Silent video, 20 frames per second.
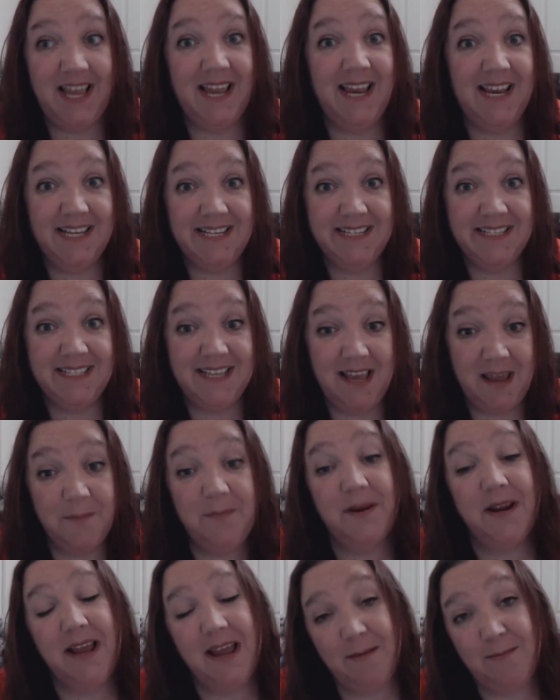I hate to say it,
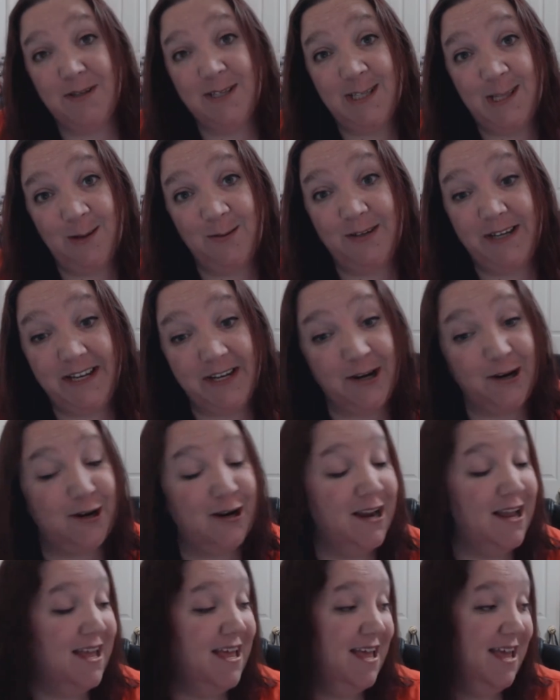but I am a slow knitter.
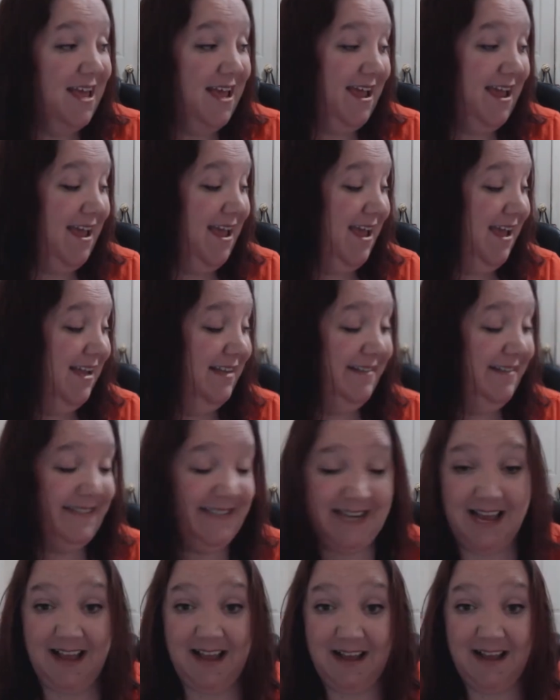And
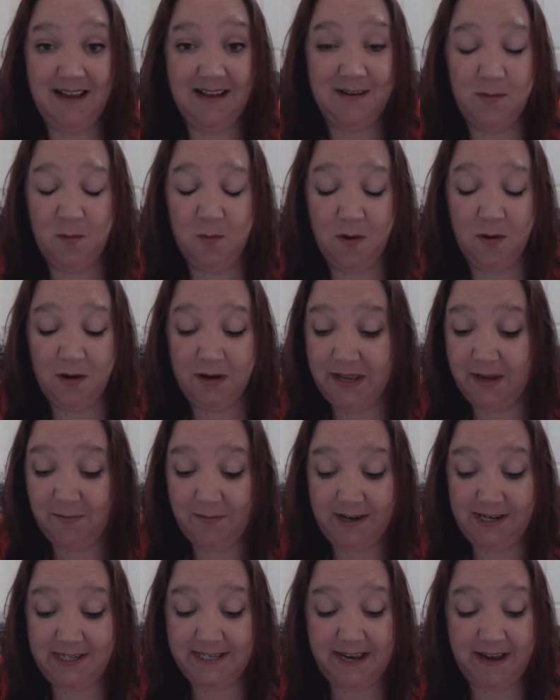uh, working
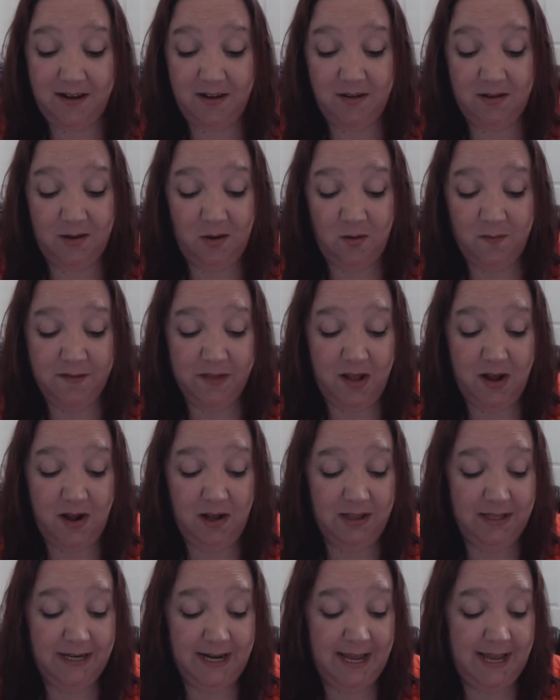retail over the
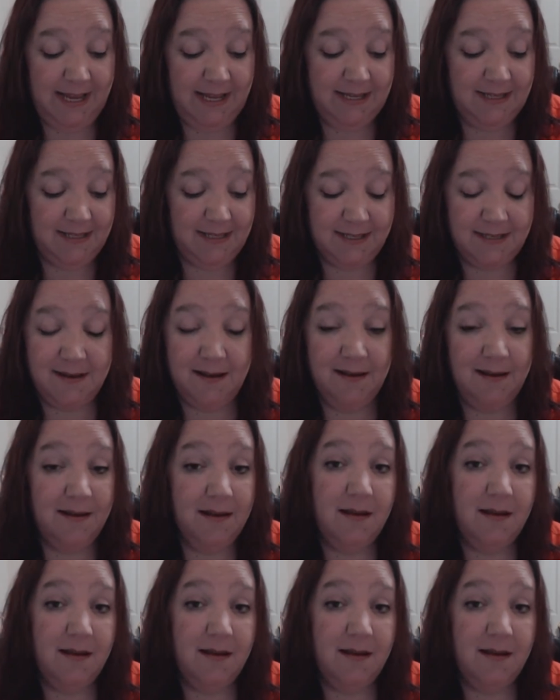holidays,